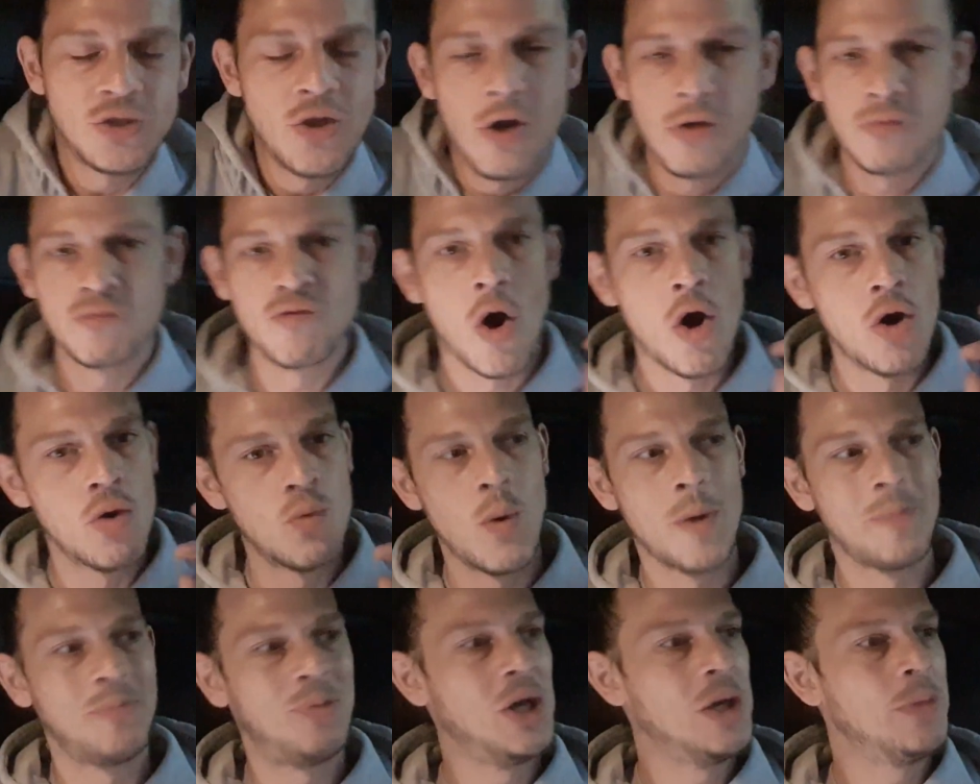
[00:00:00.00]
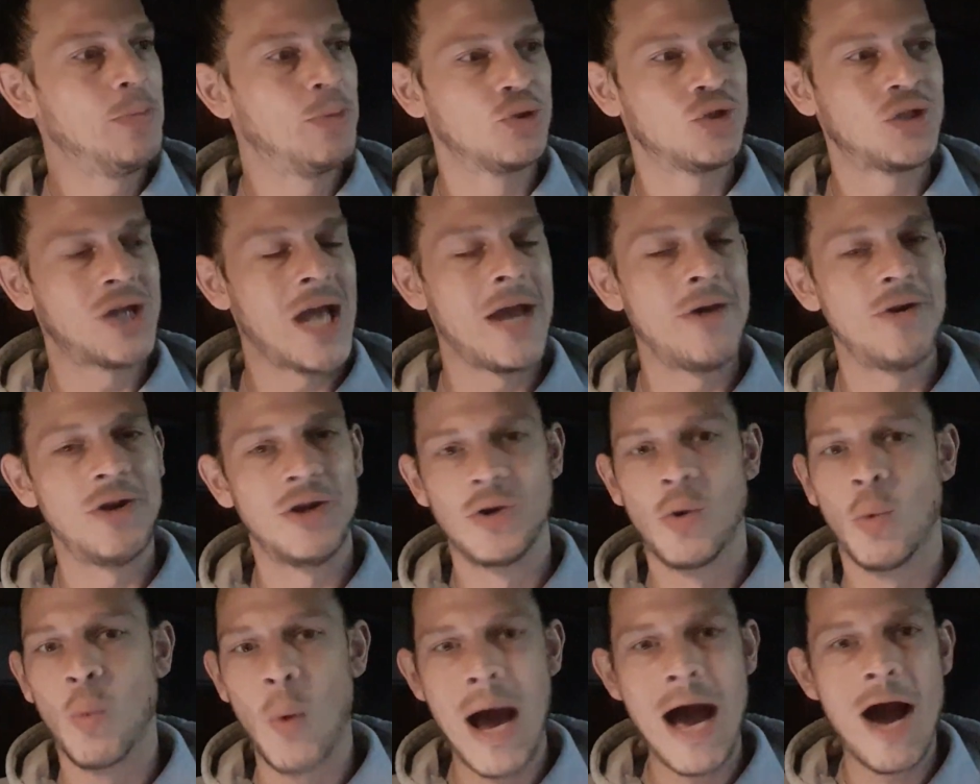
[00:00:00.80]
not wrong when people say we're in
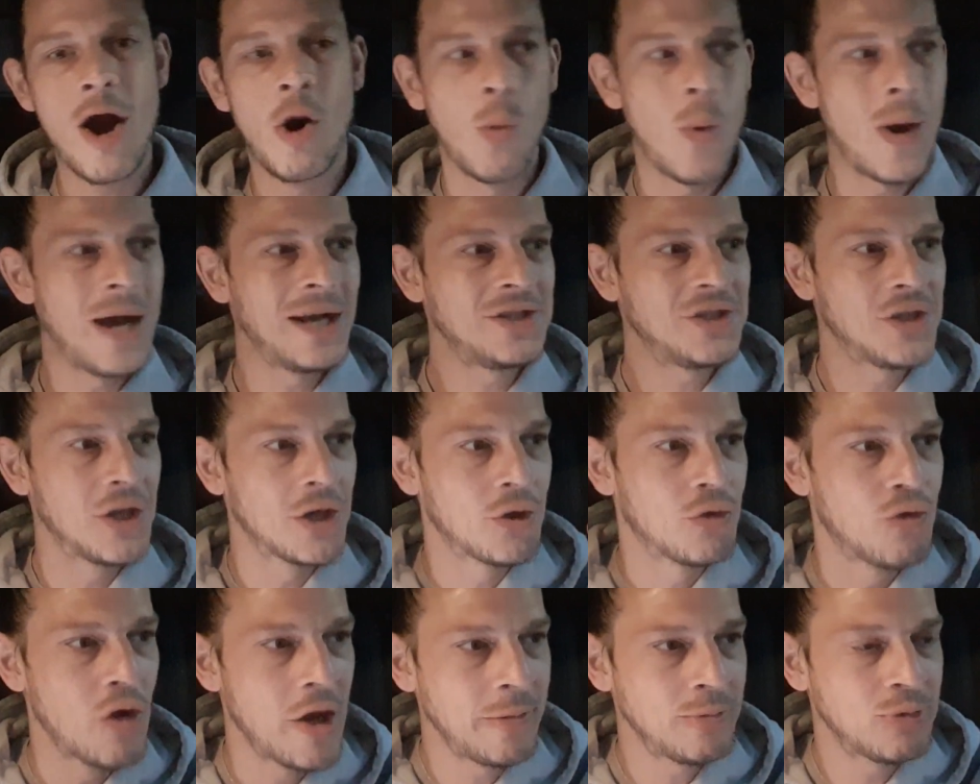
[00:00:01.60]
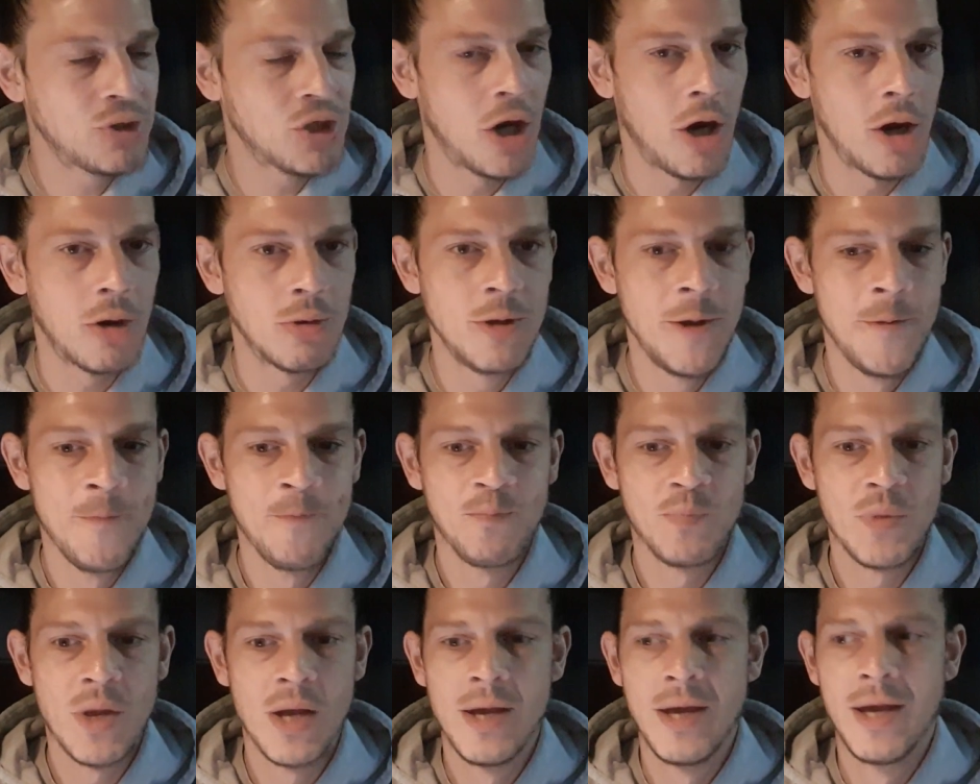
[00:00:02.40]
the Wild West of crypto.
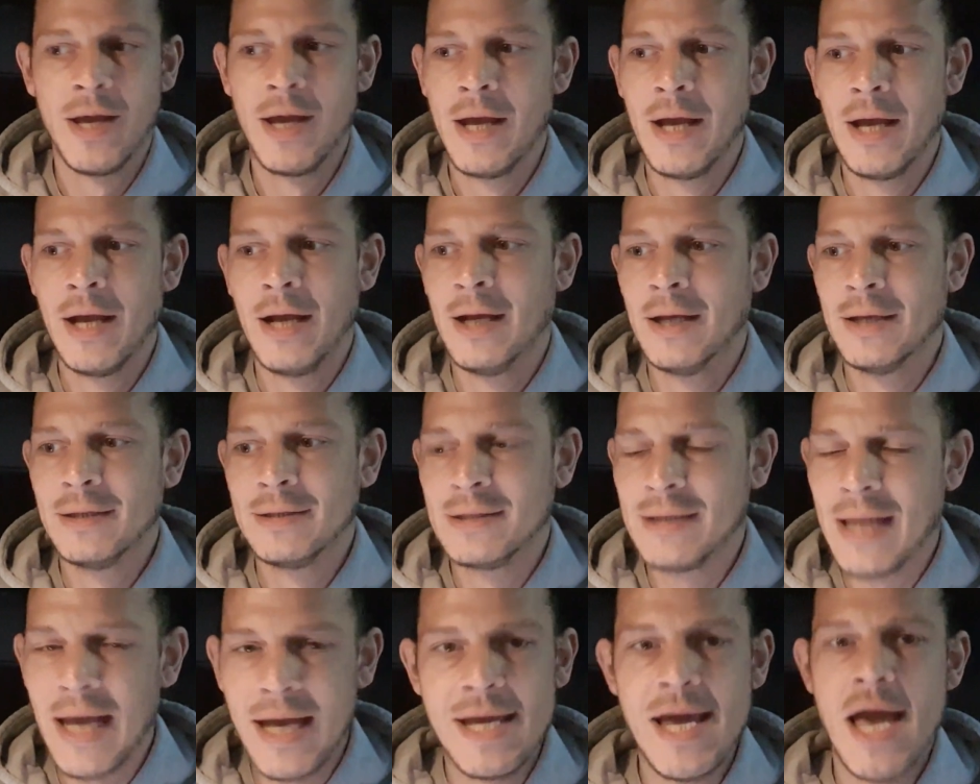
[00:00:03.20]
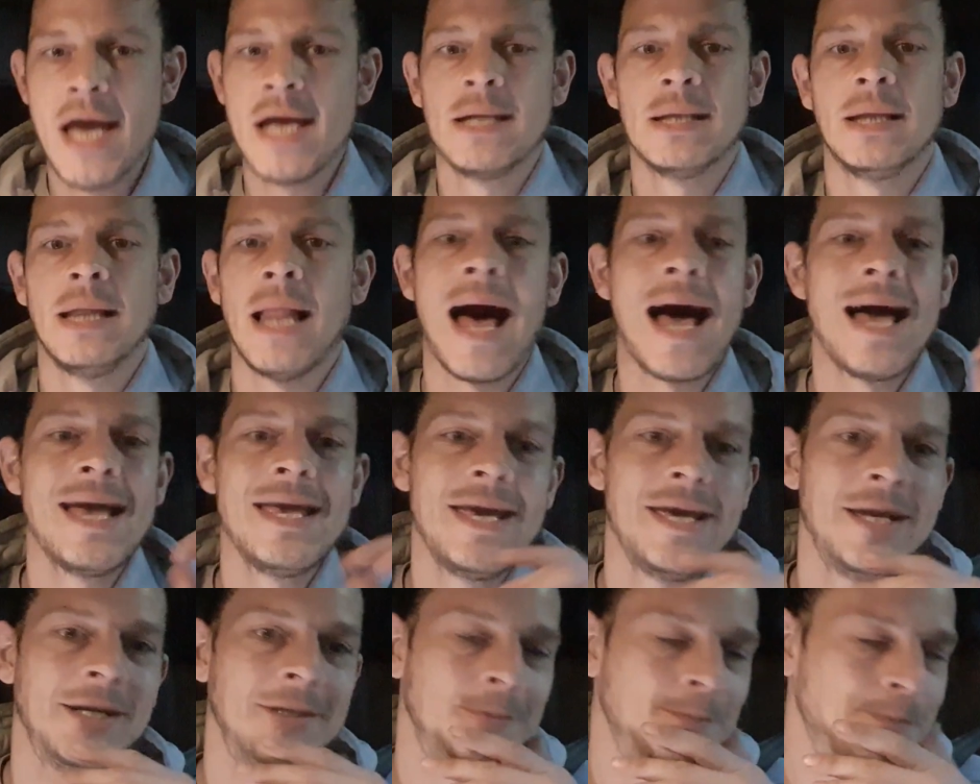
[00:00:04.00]
They ain't
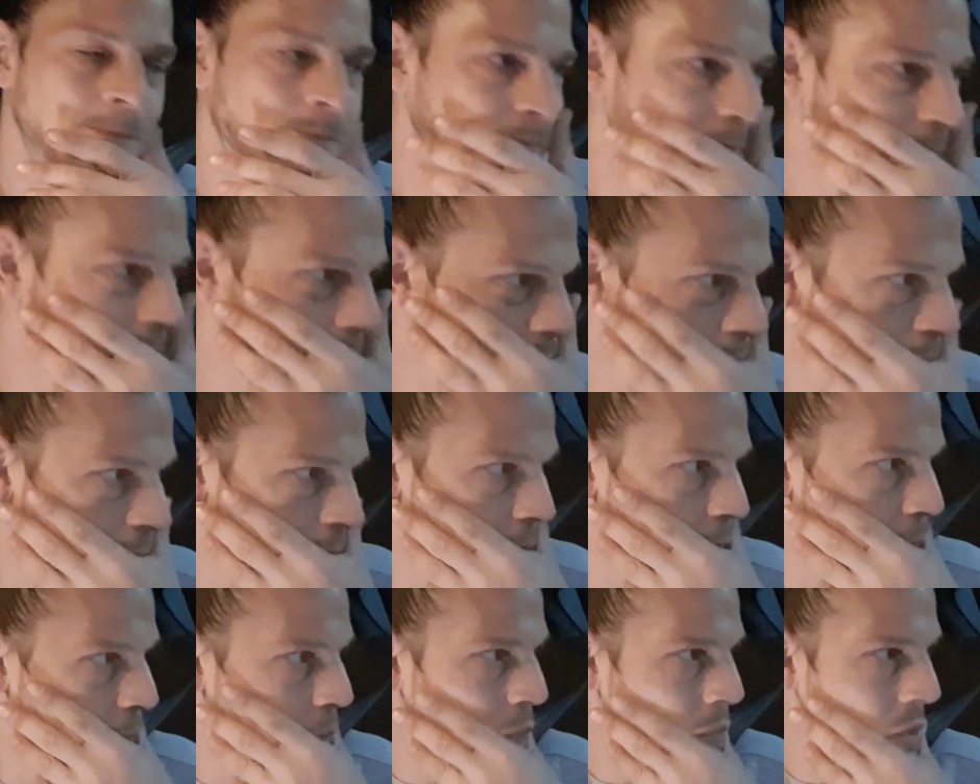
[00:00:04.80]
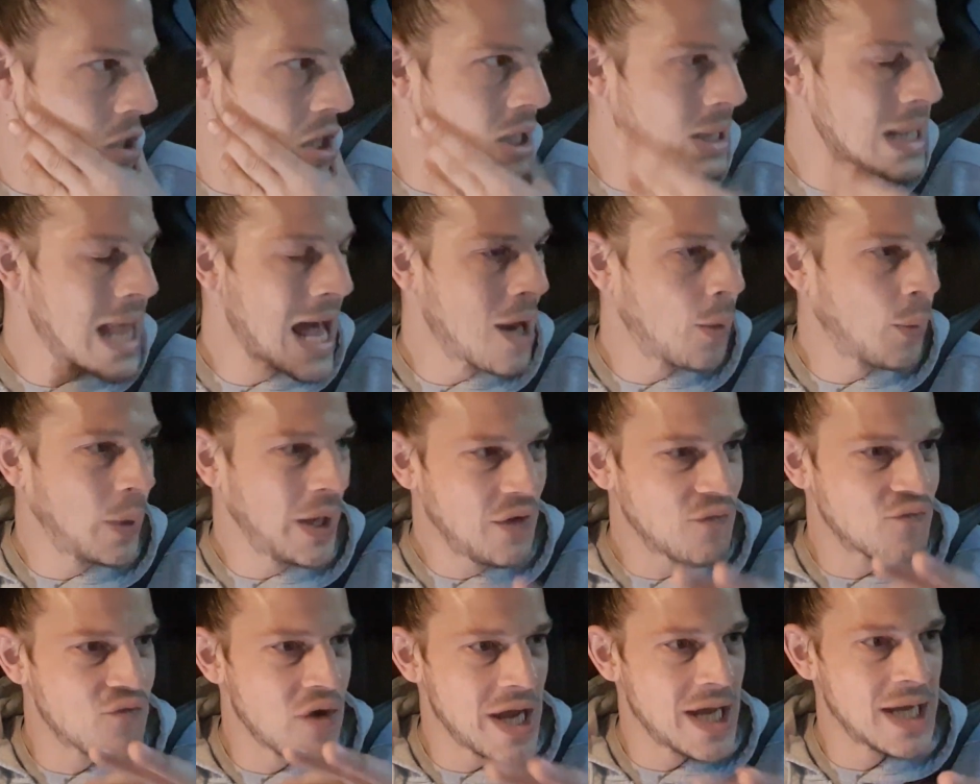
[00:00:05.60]
lying. Like, we
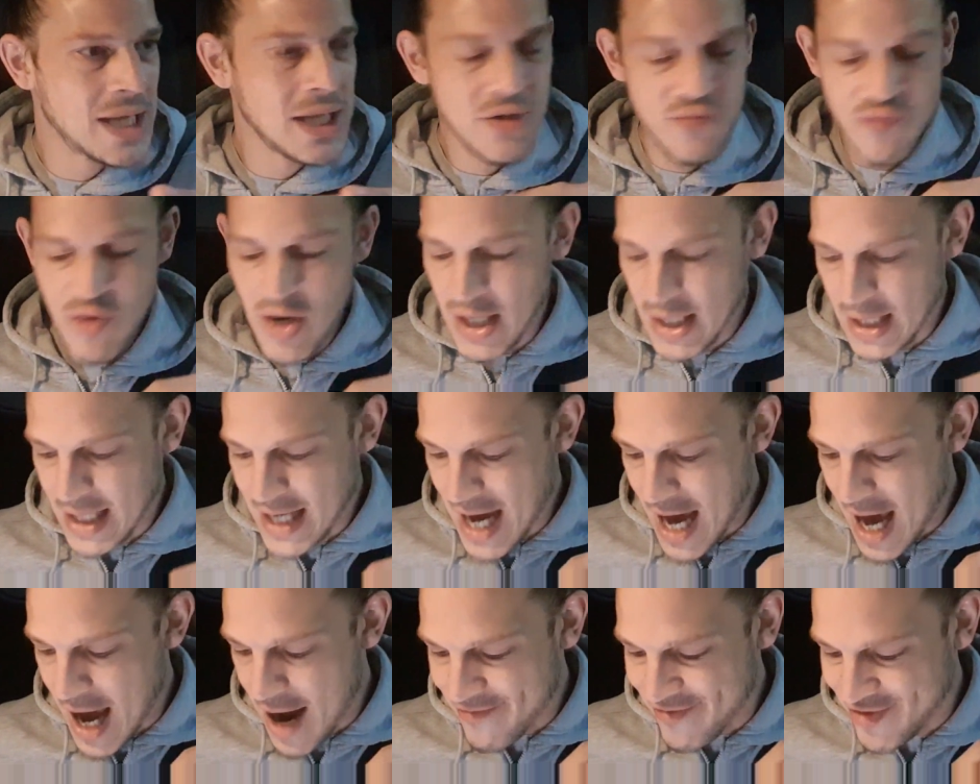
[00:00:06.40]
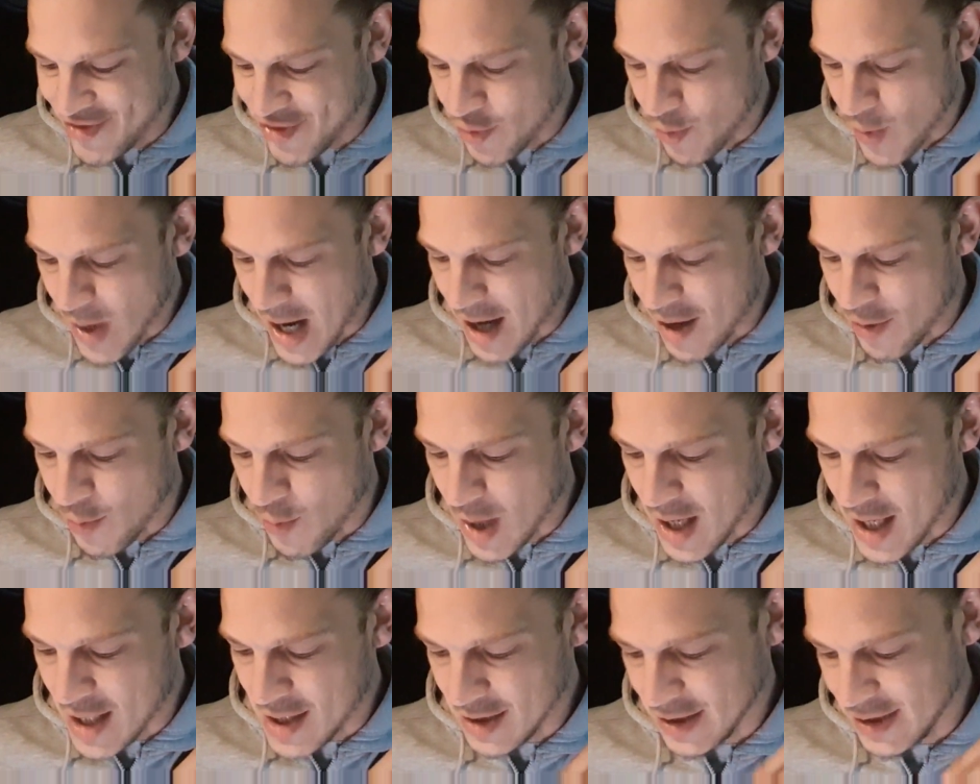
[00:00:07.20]
really, really are in the Wild
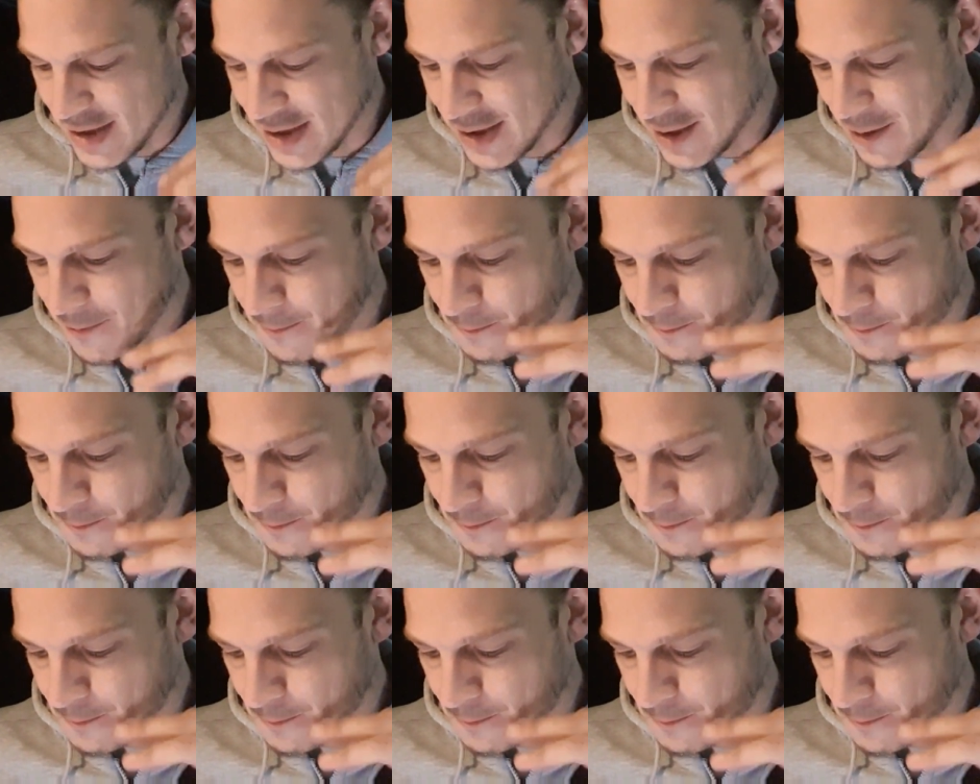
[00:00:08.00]
West.